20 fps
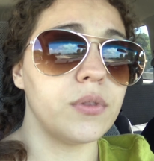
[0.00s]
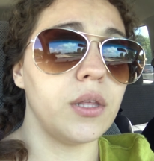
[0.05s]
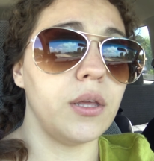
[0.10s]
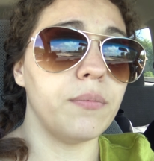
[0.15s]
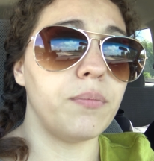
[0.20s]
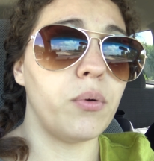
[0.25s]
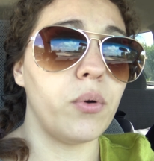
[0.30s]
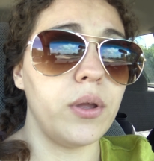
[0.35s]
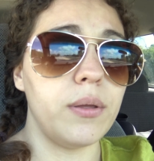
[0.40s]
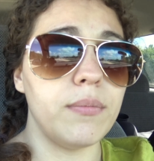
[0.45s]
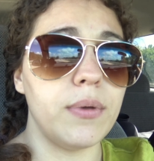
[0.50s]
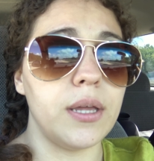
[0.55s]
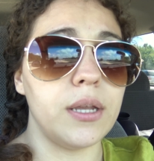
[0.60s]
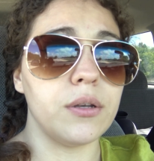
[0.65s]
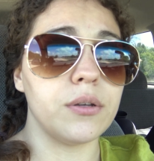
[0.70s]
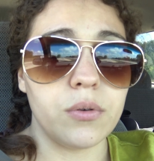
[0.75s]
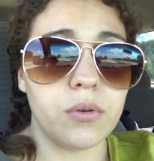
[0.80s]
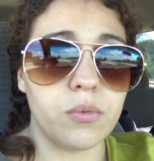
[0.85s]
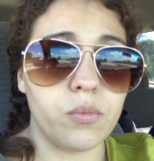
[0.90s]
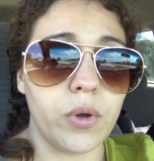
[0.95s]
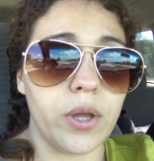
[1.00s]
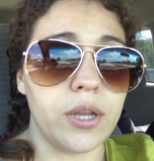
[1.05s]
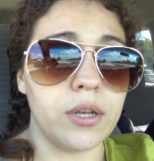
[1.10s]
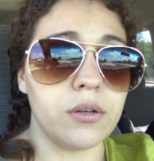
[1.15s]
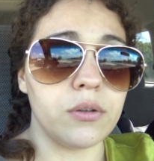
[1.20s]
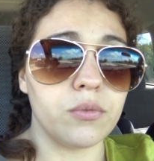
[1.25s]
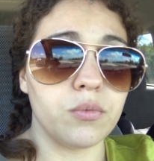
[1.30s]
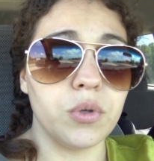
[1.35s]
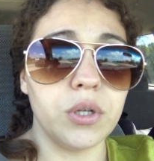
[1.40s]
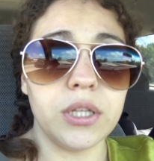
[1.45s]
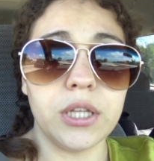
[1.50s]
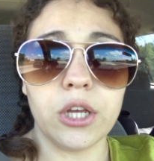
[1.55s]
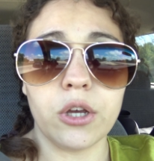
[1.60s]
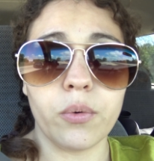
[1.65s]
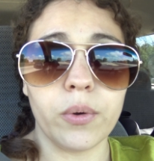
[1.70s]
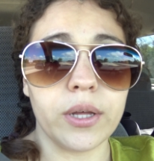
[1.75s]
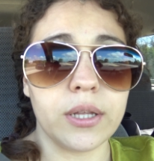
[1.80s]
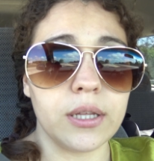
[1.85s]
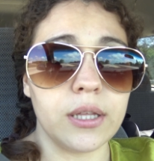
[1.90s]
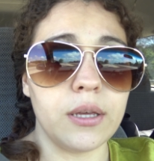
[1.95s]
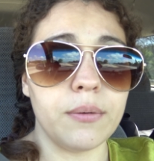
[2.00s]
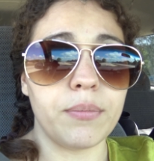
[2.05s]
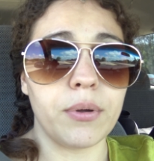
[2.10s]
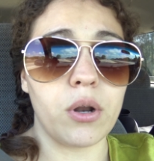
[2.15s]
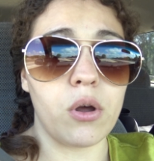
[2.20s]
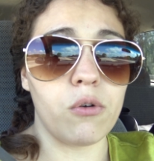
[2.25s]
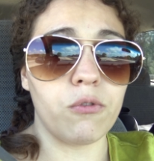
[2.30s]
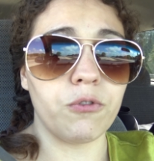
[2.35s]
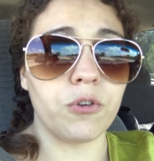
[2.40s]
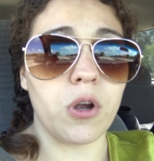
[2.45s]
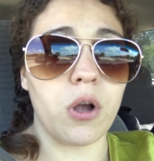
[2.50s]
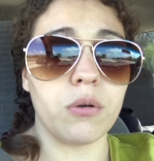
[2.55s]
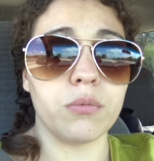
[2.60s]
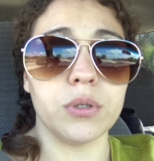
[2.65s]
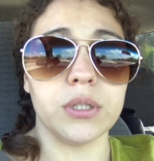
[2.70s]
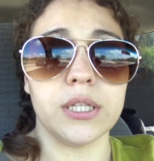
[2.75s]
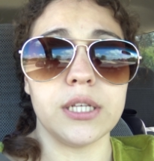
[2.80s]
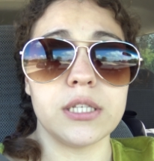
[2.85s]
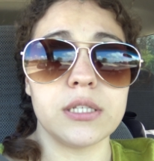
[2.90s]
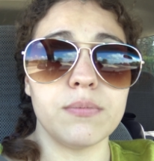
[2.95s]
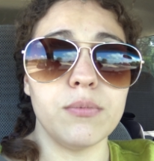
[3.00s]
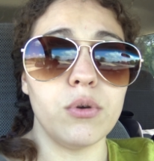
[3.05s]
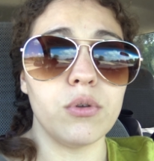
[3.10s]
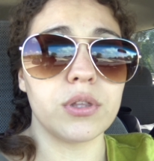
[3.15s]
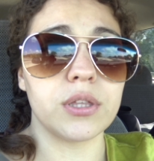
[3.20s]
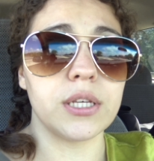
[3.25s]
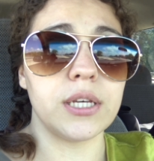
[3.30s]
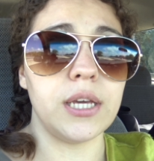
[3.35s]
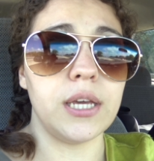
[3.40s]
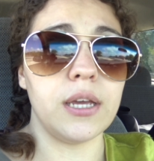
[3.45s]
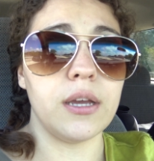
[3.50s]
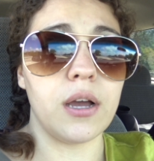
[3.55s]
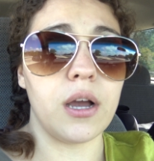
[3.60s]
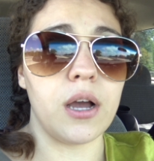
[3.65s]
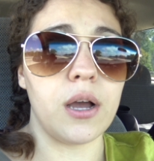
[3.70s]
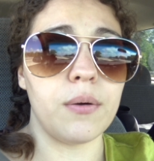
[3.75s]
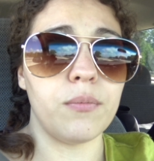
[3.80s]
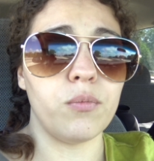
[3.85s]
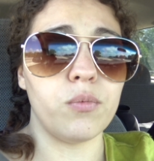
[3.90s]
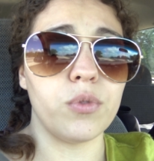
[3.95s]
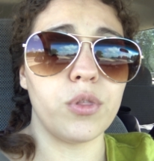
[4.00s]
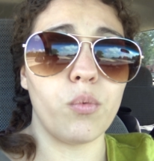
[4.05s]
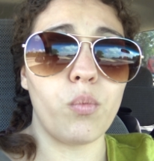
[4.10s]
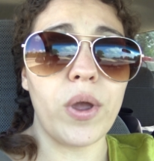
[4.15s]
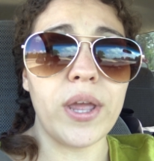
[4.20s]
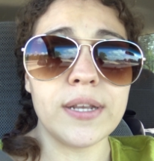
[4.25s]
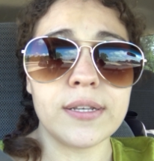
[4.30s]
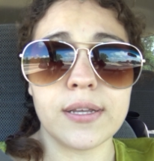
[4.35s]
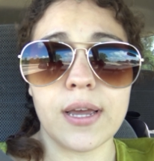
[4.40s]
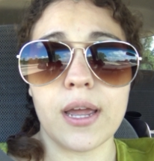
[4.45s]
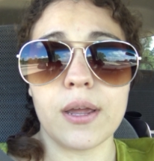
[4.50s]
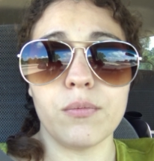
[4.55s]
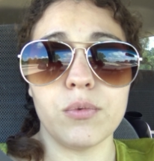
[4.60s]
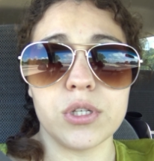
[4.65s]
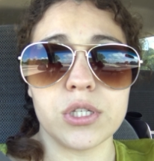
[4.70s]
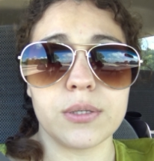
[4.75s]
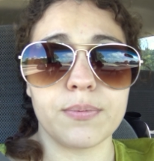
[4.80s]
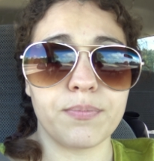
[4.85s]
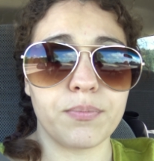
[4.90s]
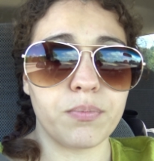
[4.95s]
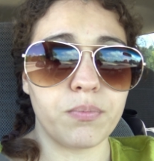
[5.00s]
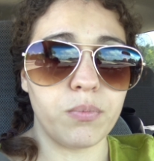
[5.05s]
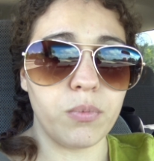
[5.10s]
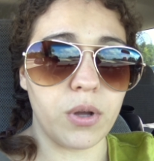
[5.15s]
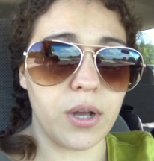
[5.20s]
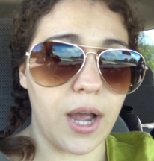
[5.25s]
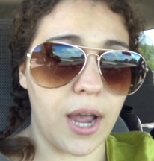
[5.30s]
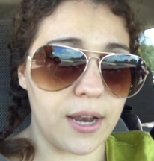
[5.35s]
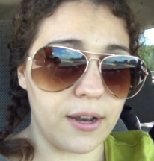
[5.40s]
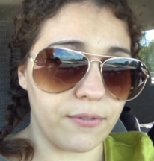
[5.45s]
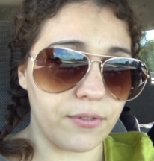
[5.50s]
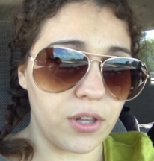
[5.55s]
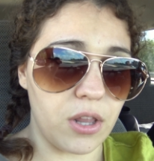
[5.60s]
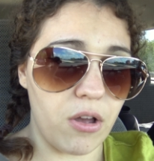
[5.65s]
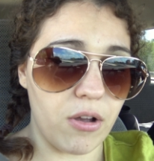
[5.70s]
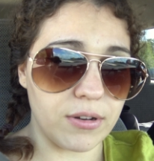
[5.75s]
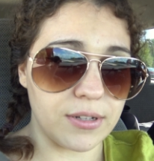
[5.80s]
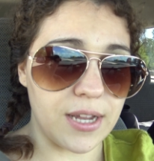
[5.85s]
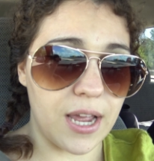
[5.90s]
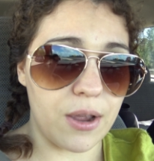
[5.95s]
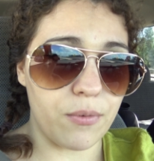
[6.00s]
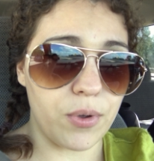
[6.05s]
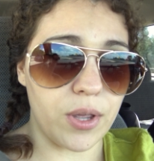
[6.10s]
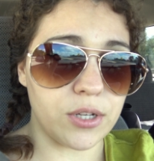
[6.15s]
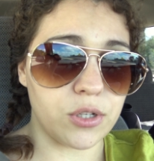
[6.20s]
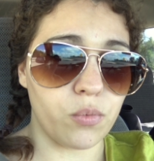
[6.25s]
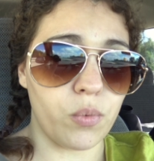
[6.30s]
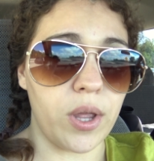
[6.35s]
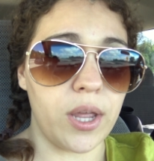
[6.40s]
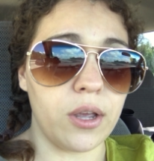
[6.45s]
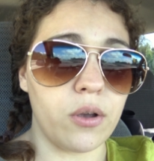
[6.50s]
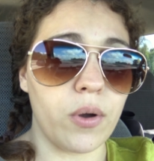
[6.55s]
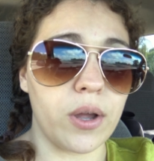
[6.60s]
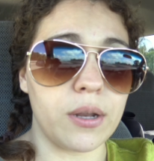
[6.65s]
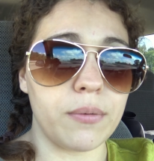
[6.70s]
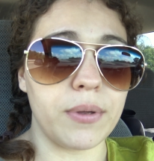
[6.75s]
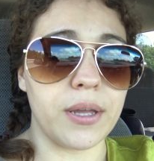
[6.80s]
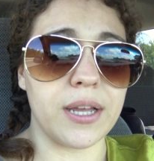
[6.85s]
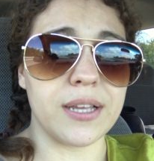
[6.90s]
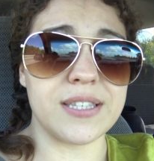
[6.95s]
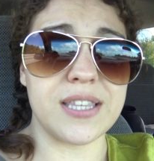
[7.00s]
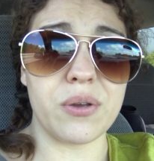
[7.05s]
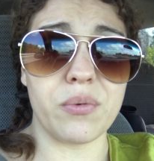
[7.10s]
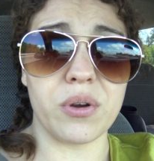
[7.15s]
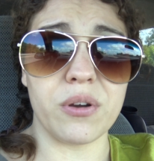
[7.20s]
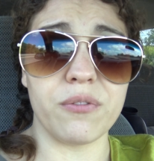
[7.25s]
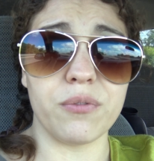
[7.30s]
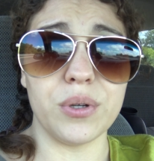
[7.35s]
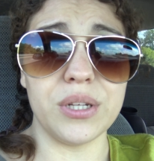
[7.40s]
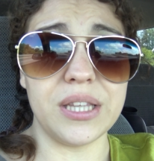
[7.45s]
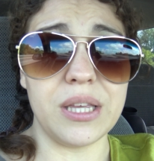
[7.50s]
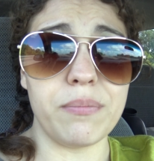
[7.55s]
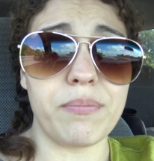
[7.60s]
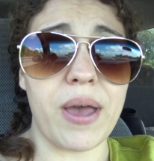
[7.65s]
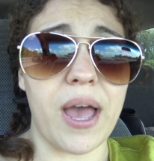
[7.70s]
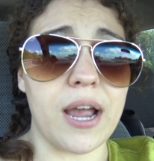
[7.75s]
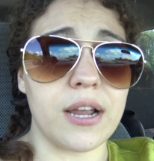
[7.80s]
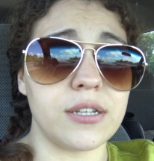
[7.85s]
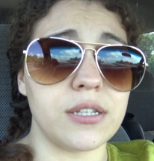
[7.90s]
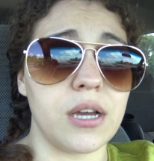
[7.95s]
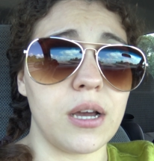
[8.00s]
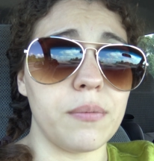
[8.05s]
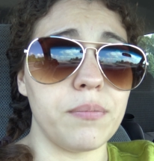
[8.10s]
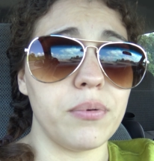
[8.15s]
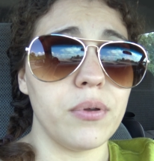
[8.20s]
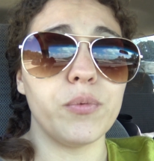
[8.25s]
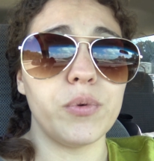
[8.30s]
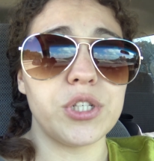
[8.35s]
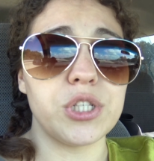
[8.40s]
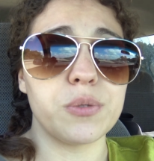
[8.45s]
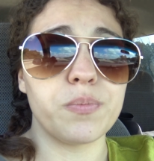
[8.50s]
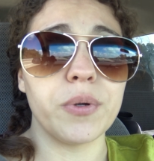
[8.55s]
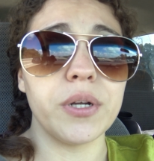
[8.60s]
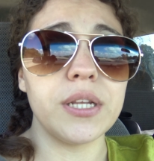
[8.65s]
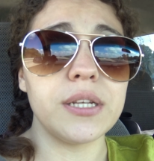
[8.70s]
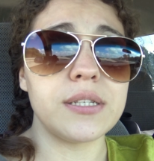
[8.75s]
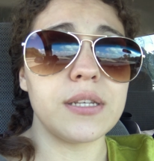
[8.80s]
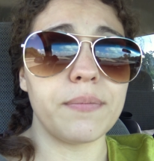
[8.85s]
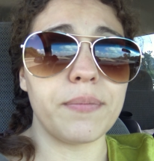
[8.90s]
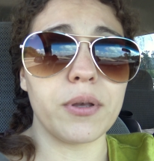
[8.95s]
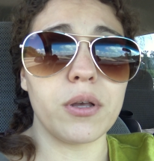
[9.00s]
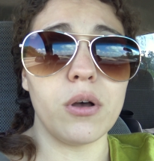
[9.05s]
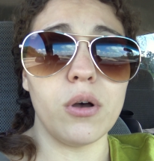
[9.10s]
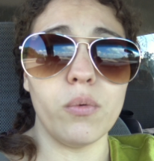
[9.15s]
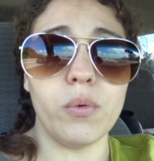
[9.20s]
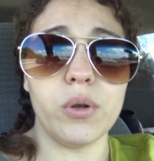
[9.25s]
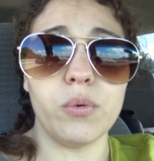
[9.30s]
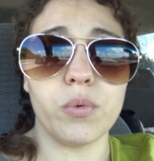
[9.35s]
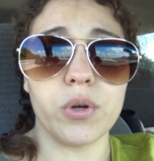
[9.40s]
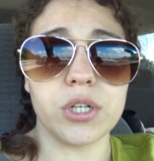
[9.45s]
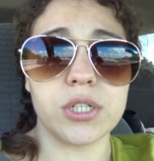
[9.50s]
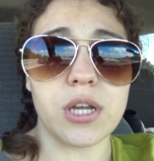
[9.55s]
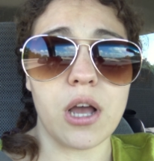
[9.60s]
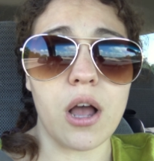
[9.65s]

The appointment went really quickly, but overall really smoothly. The wait time was kind of long time. We had to wait quite a bit because they were really backed up, which is pretty typical when we're